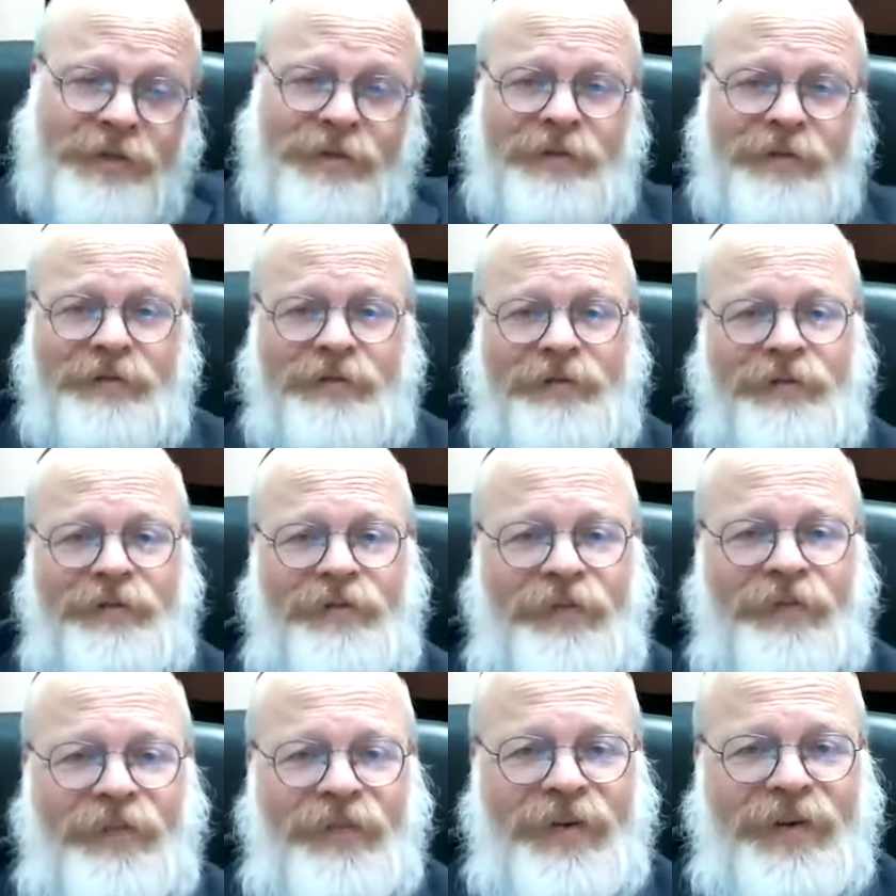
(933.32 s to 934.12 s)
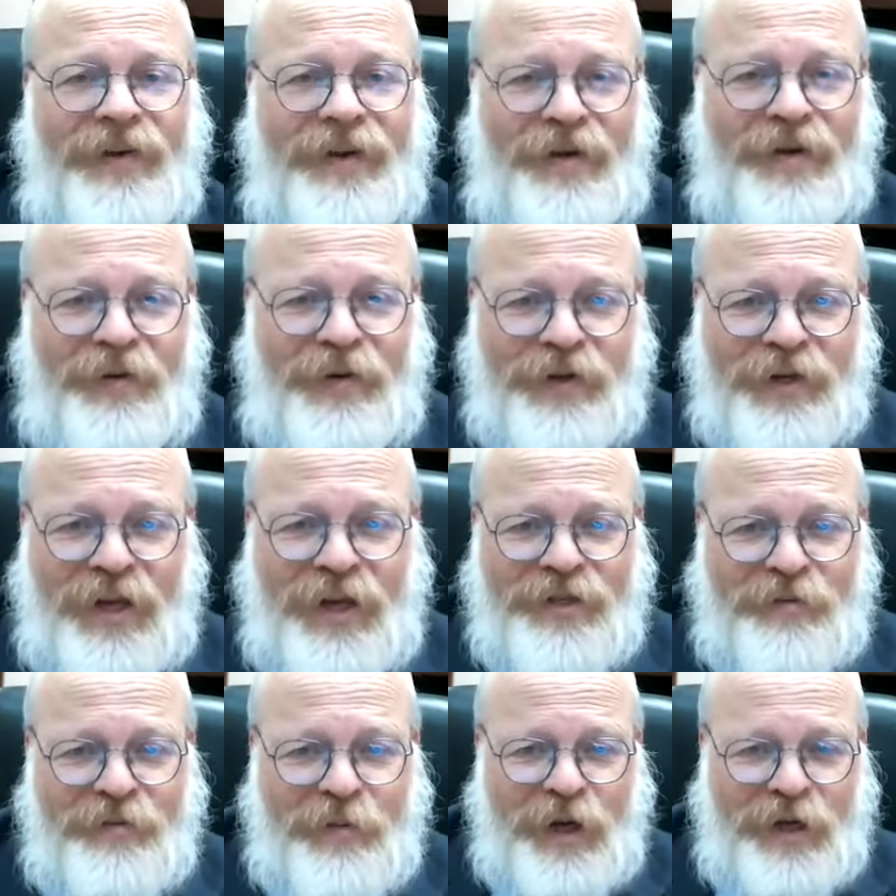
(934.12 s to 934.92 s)
It's, it
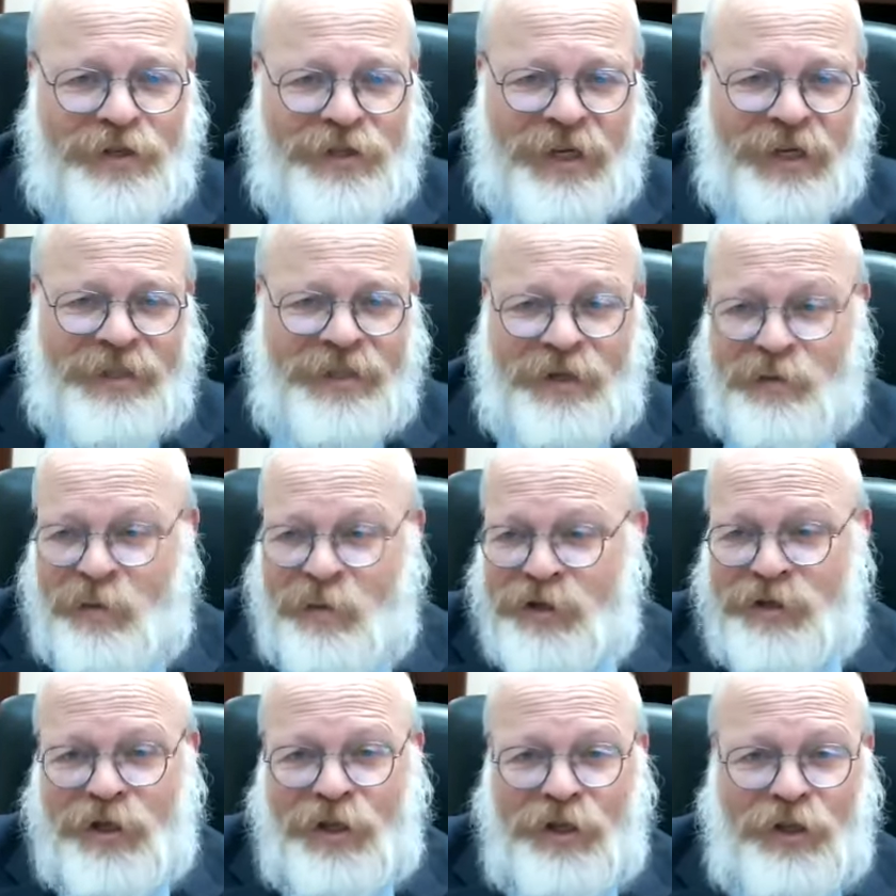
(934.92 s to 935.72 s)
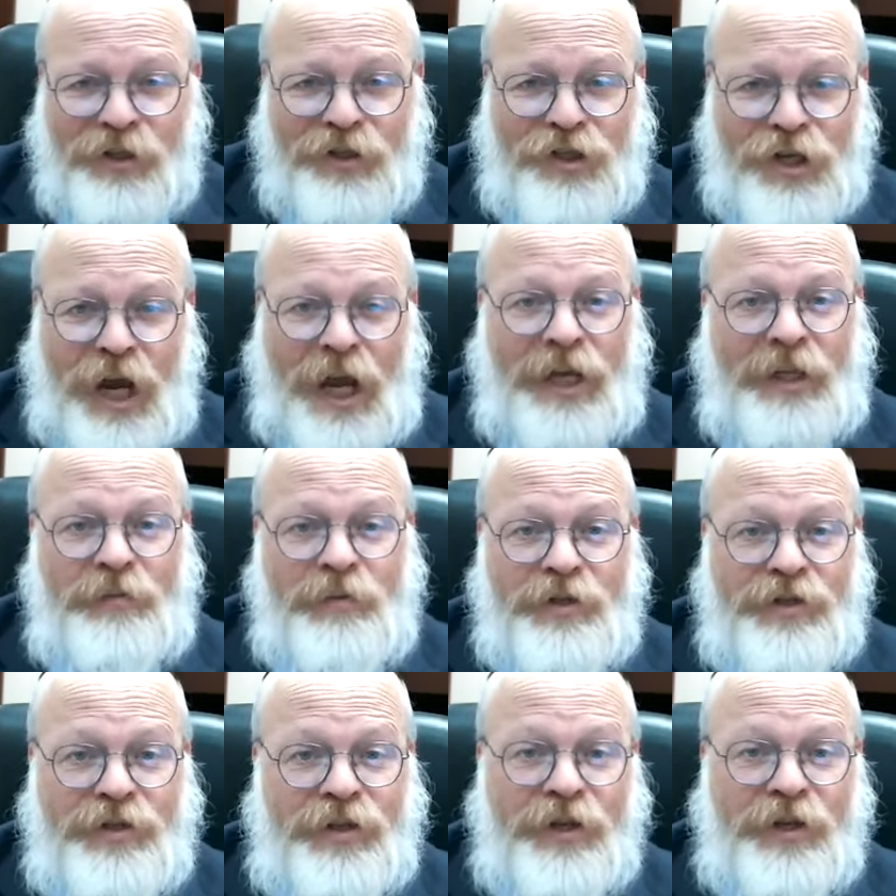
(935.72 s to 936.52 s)
doesn't make sense. Once a little child
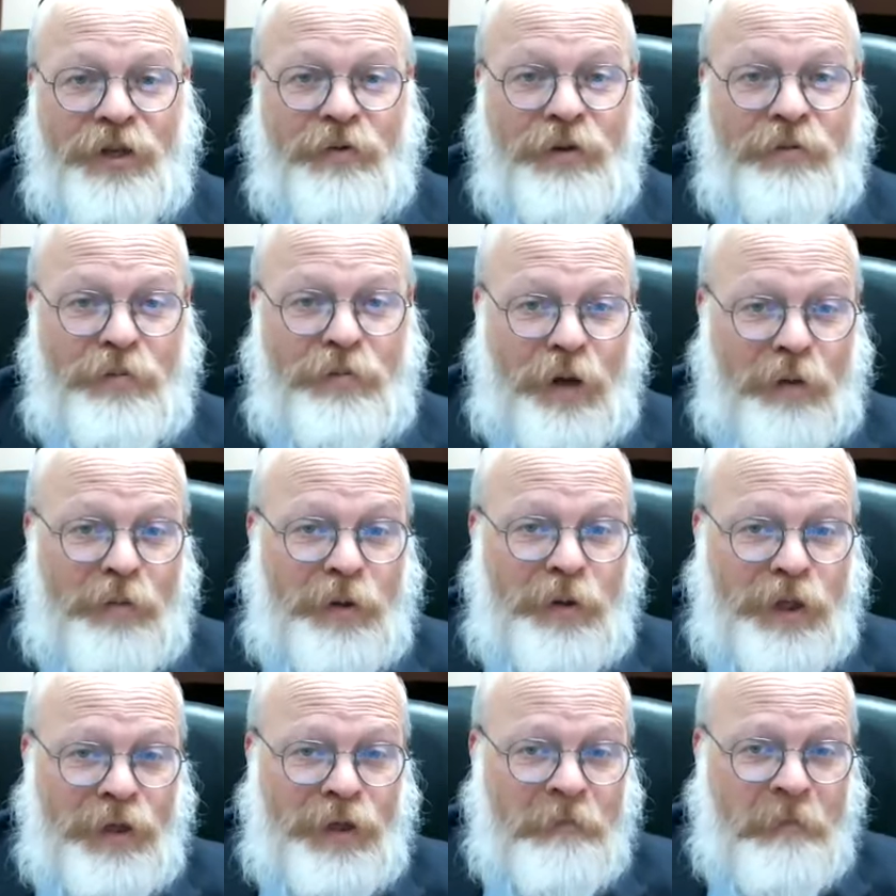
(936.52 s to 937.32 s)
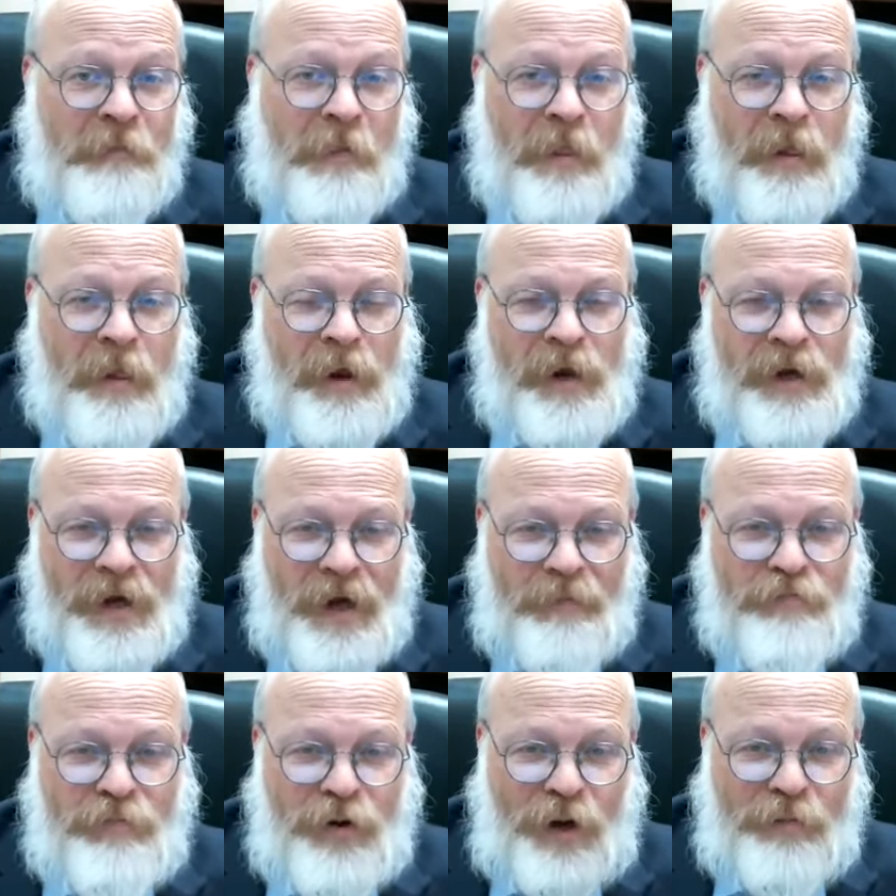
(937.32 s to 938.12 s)
was sitting with the Bobby,
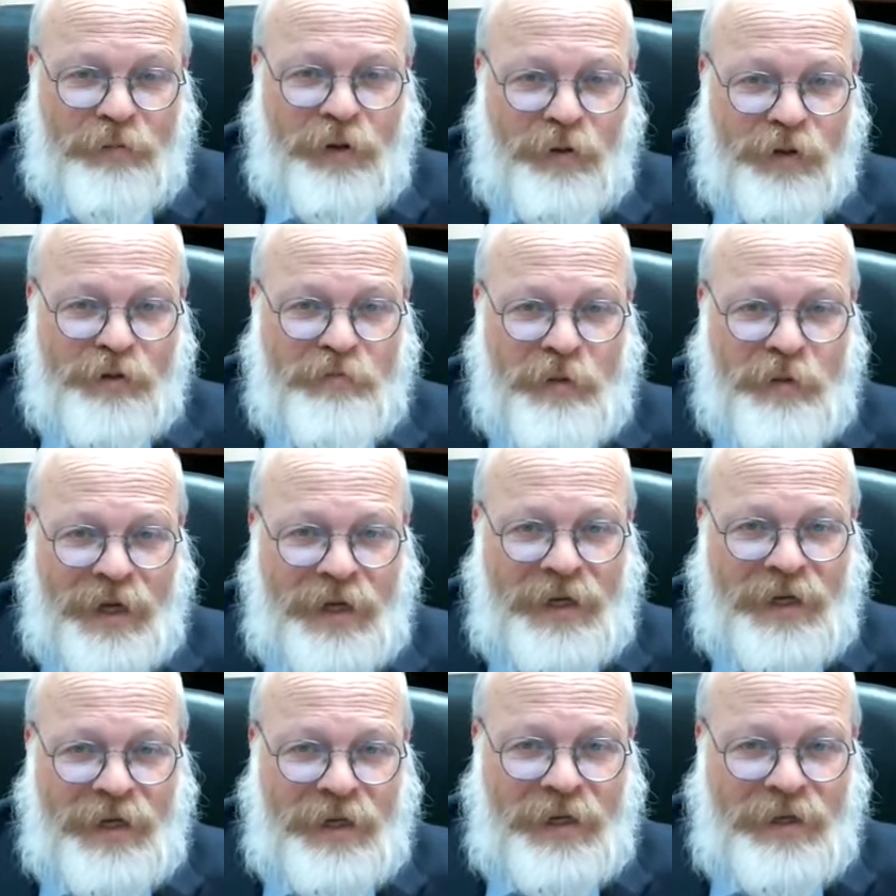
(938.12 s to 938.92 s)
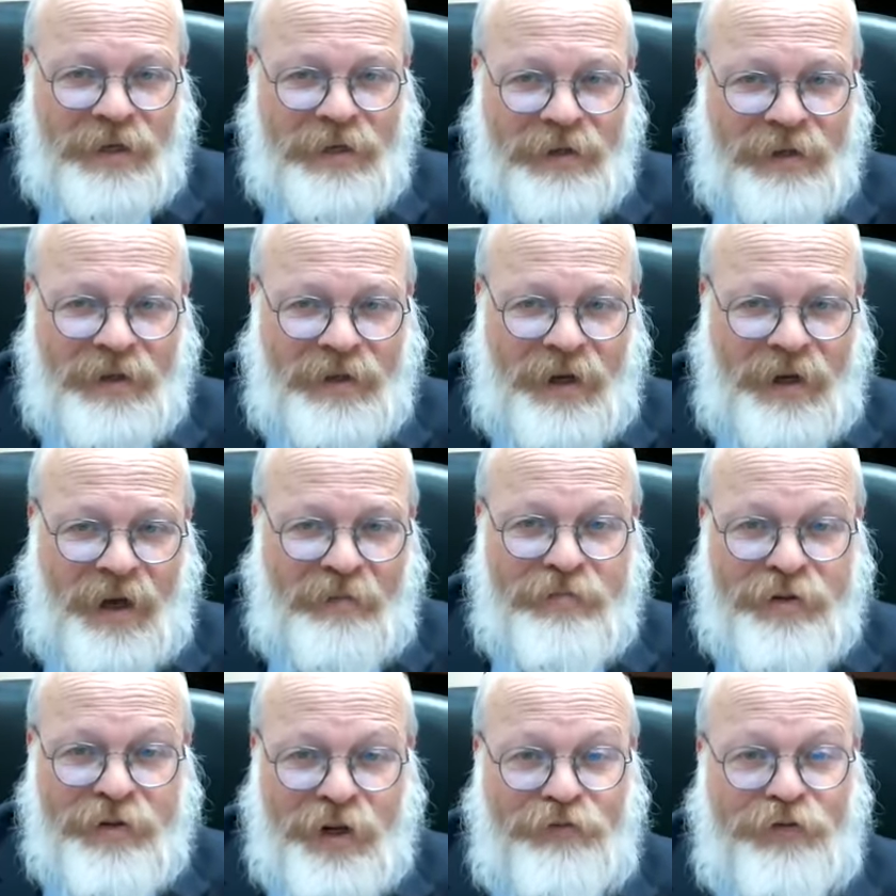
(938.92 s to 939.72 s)
and Bobby was making a
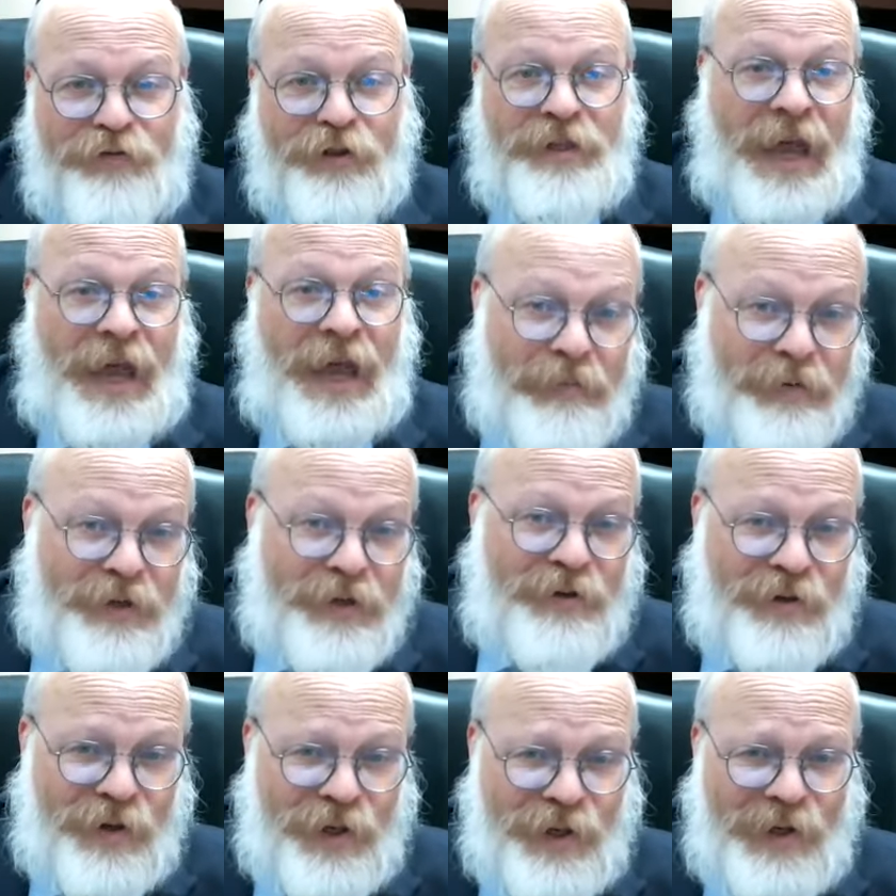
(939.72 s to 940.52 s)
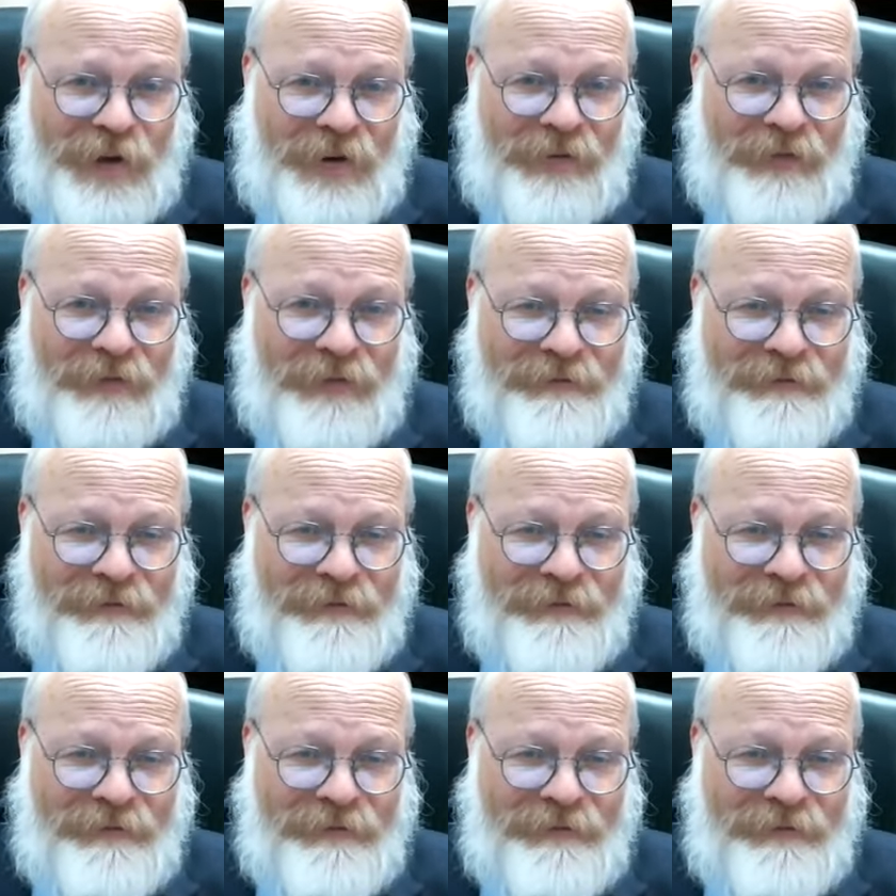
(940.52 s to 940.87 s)
beautiful tapestry.